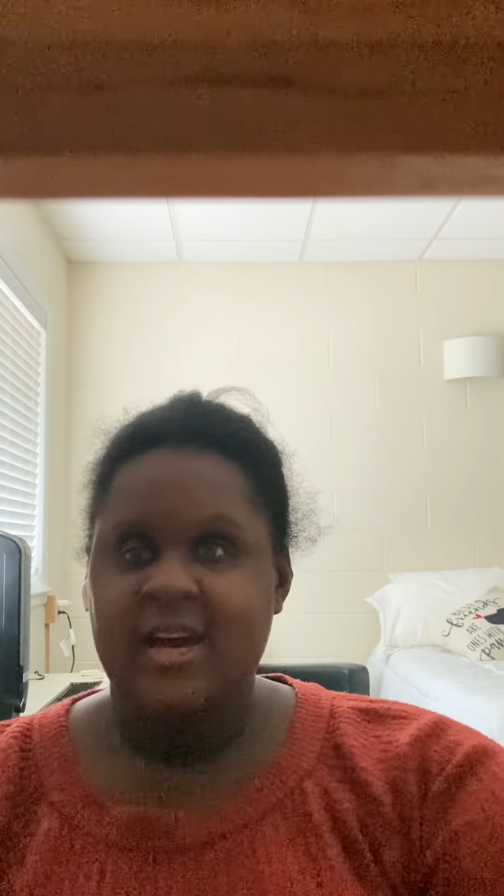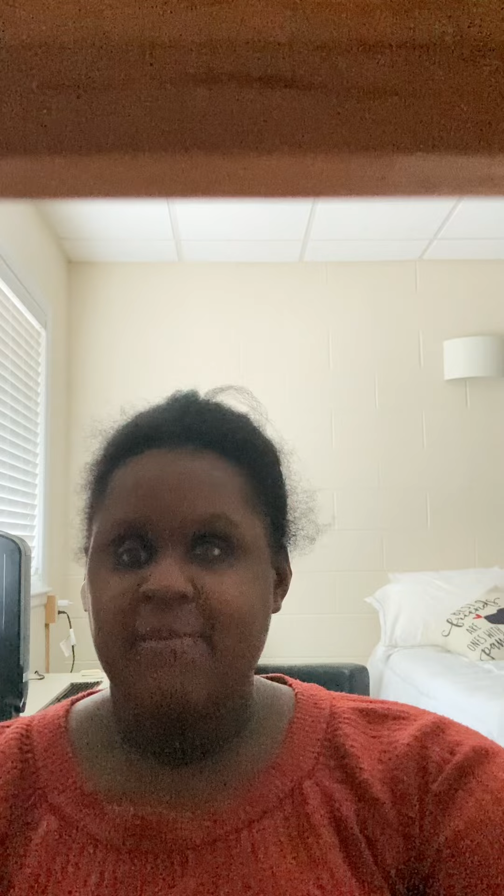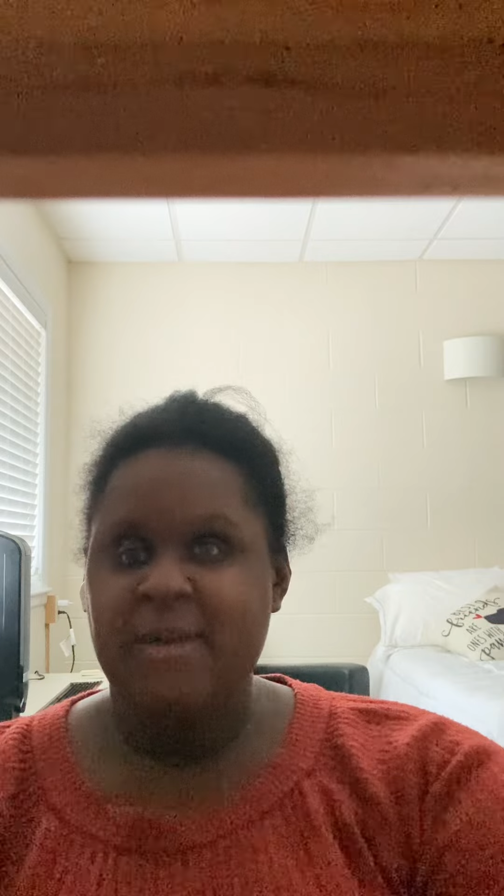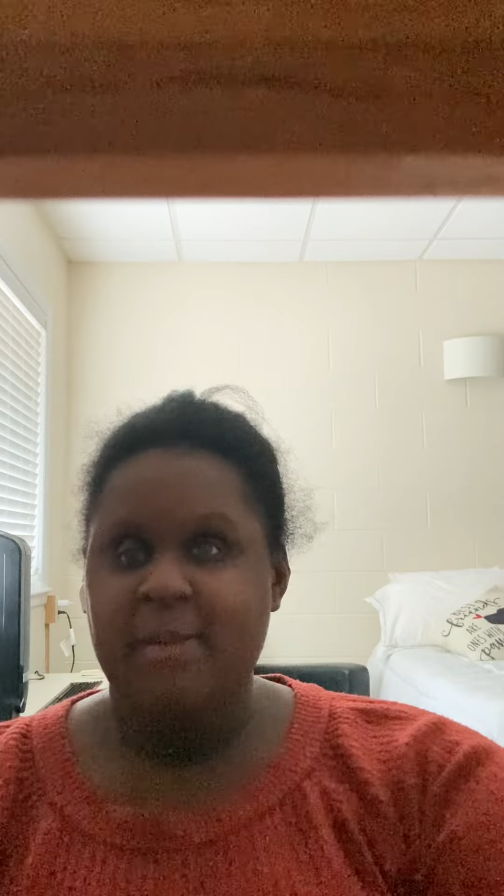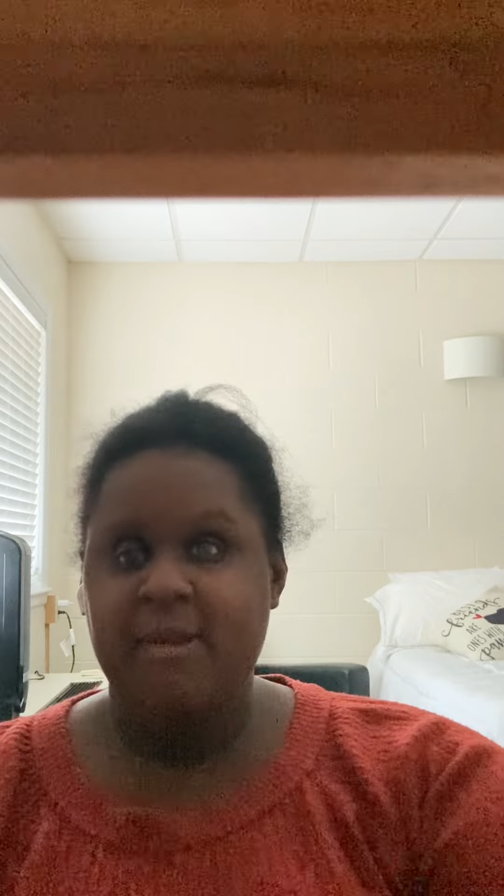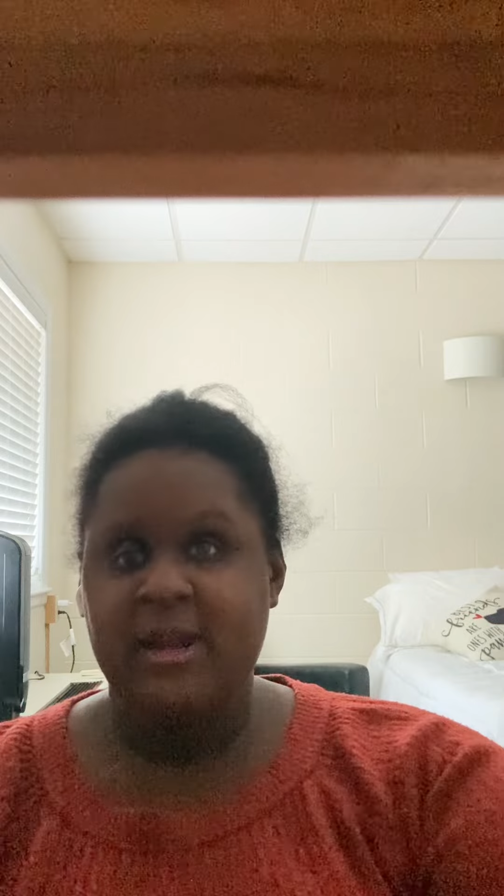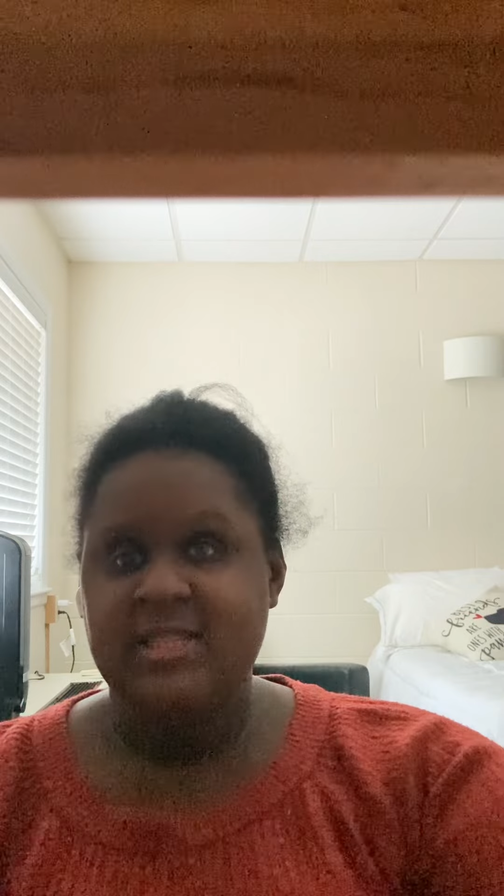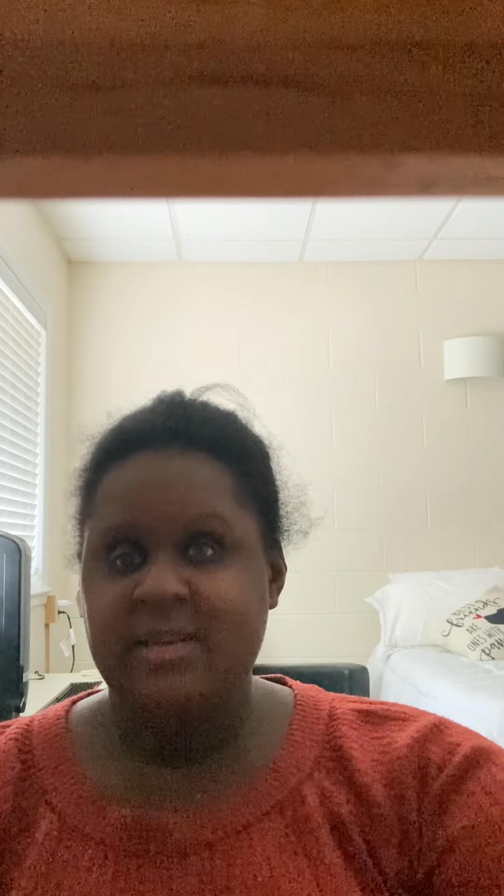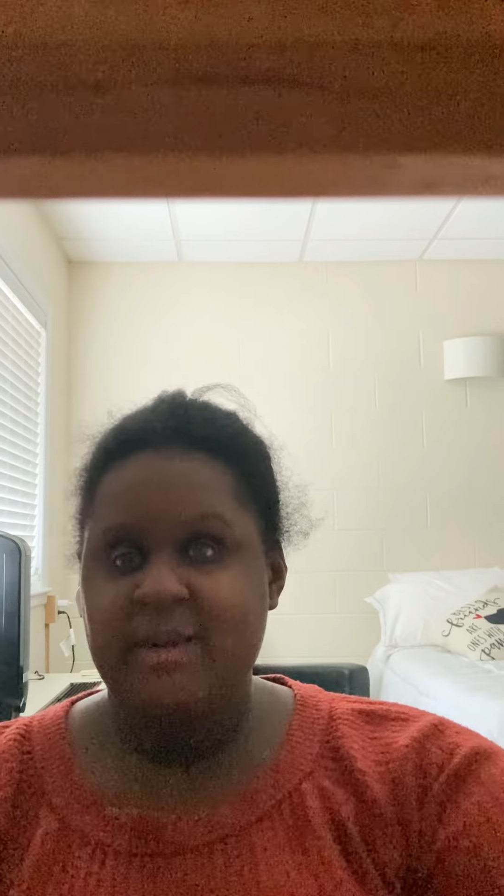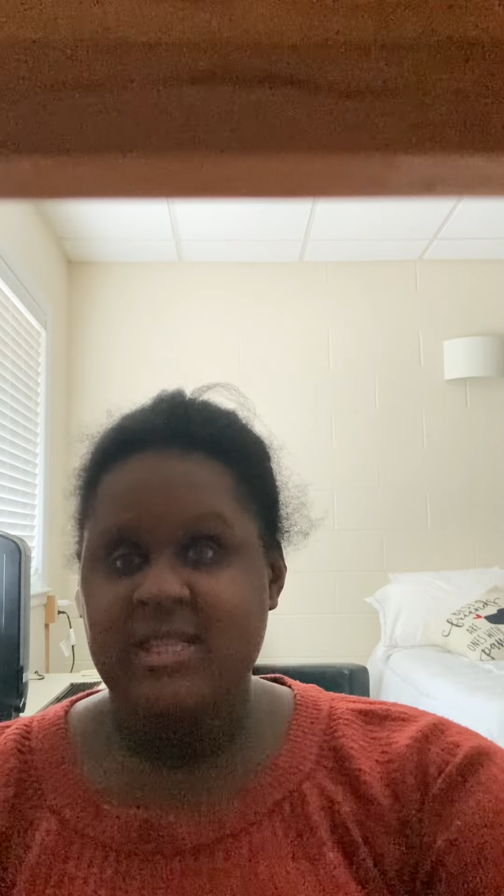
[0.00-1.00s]
I'm a
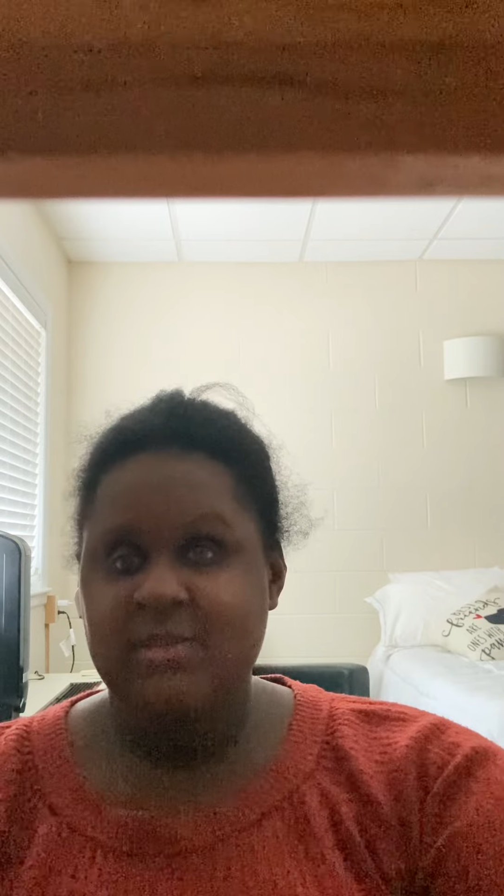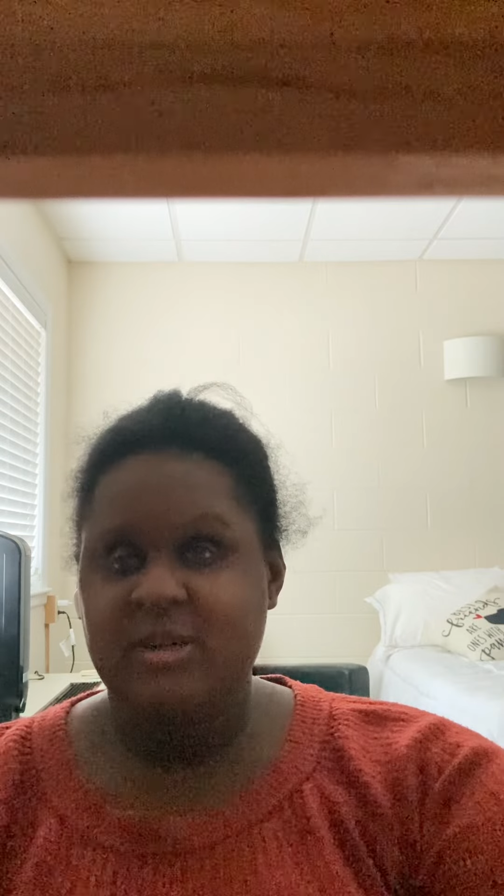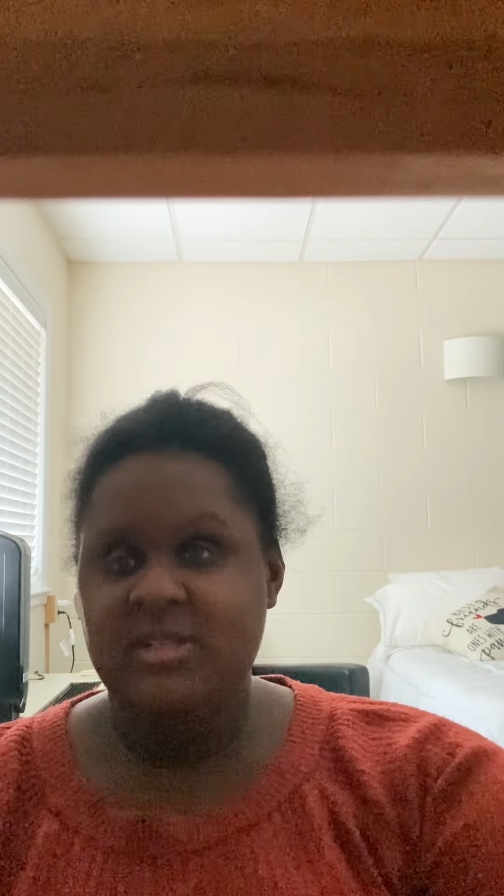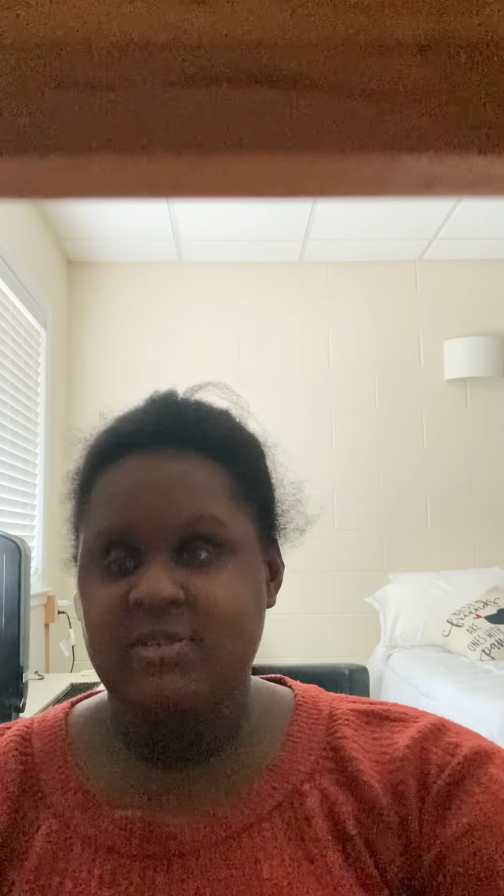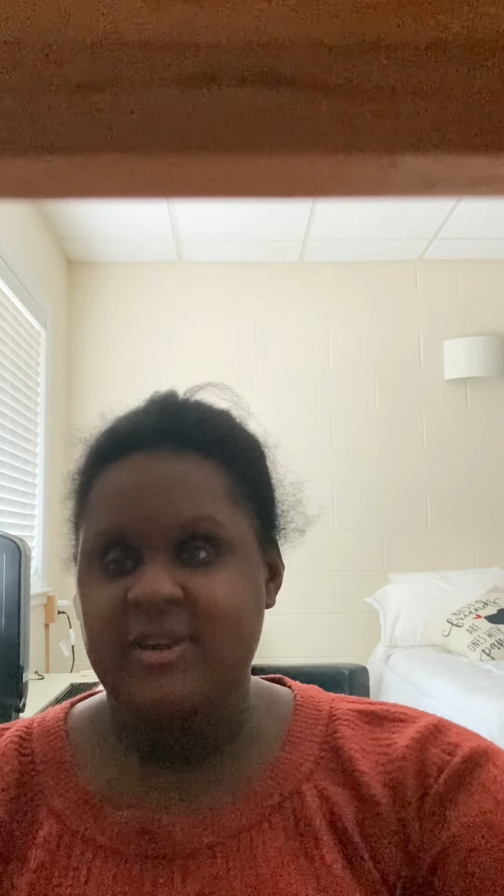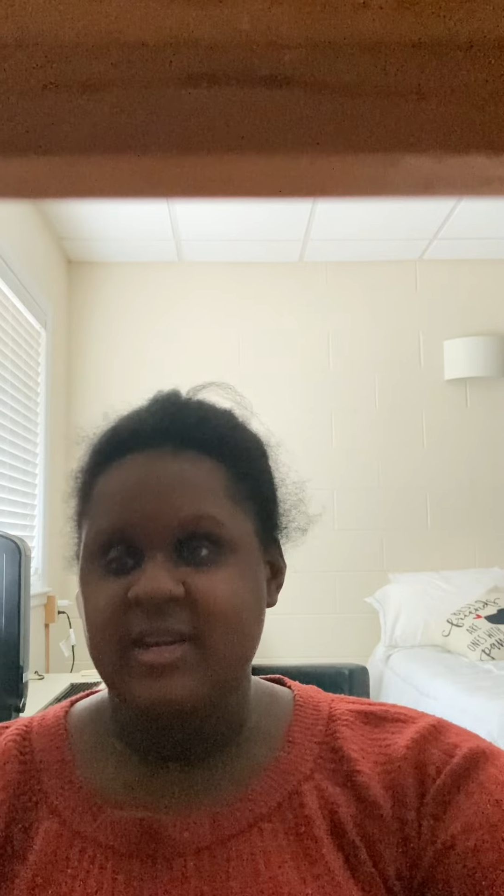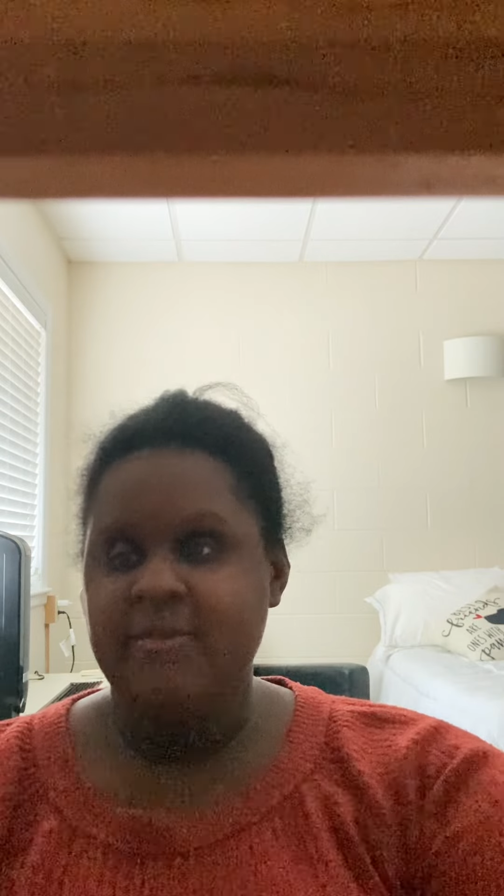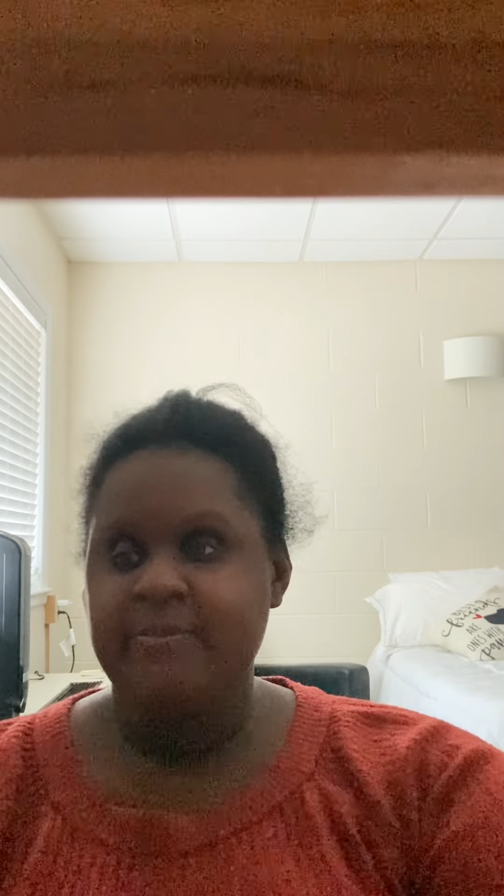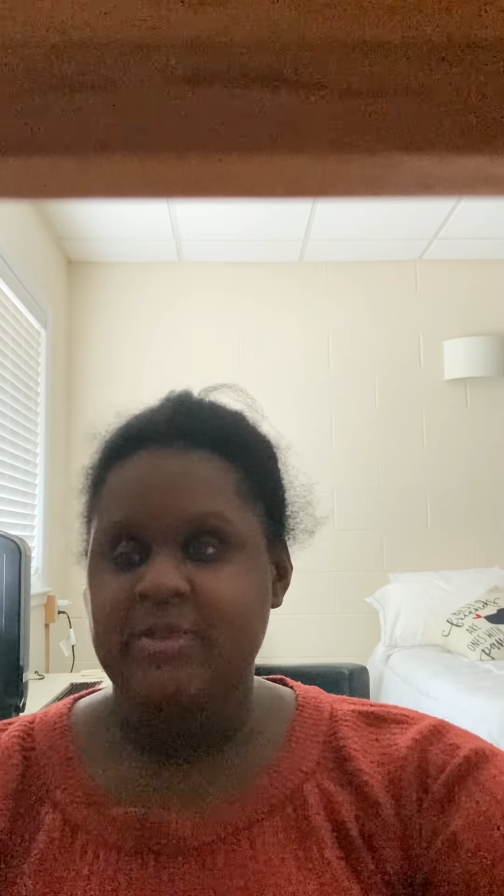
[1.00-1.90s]
blindy rat, but it's fine.